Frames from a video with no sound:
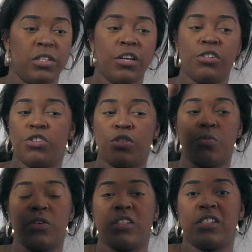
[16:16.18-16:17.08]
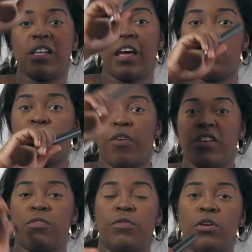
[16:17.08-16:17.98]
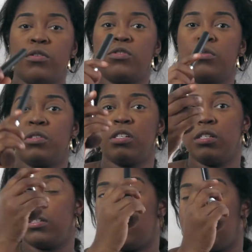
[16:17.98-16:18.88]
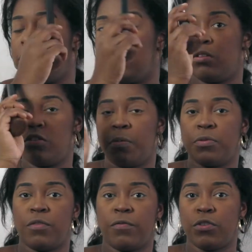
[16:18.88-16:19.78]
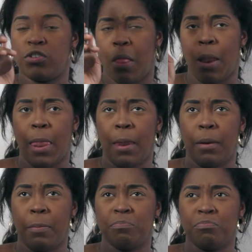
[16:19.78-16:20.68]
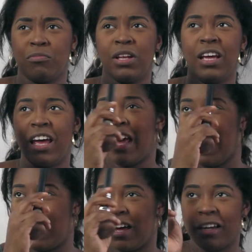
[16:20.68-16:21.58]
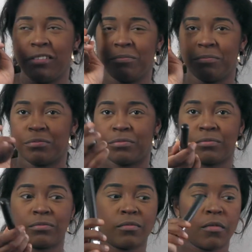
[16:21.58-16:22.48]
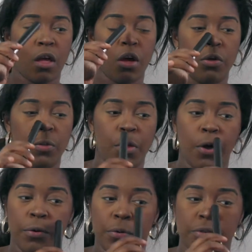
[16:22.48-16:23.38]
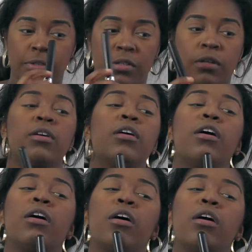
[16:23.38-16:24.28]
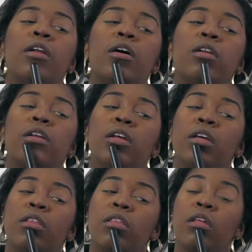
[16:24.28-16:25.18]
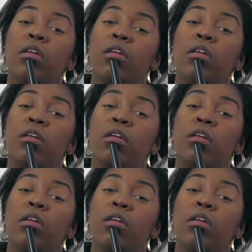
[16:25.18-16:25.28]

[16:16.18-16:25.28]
then you just want to set the rest of the contour, which is top of the hairline, nose, and underneath